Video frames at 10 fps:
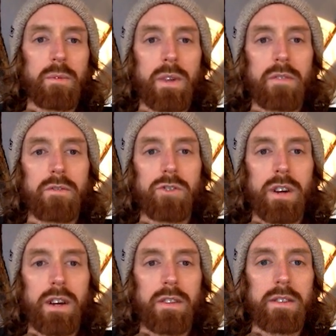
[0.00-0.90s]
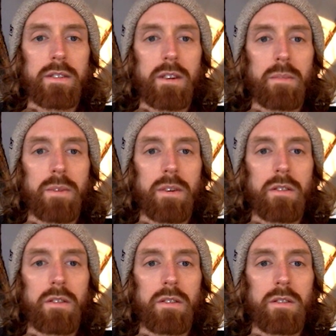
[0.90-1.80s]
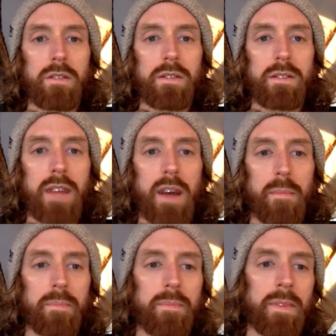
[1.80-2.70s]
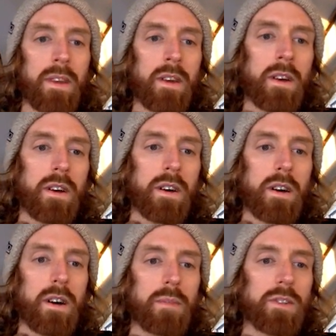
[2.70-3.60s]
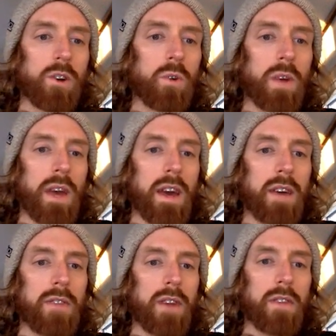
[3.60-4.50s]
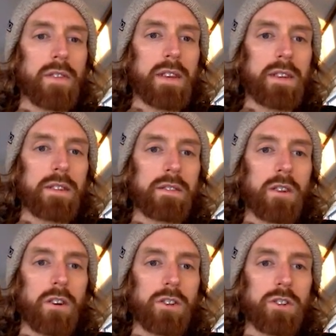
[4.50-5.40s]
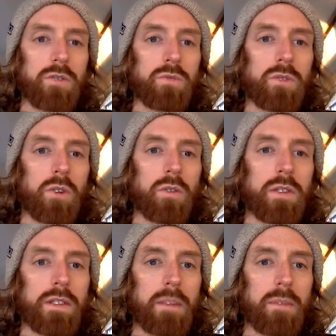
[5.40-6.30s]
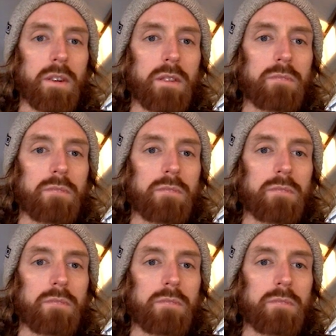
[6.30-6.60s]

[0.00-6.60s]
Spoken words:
we can drag this up here, snap. It's okay that these are two totally separate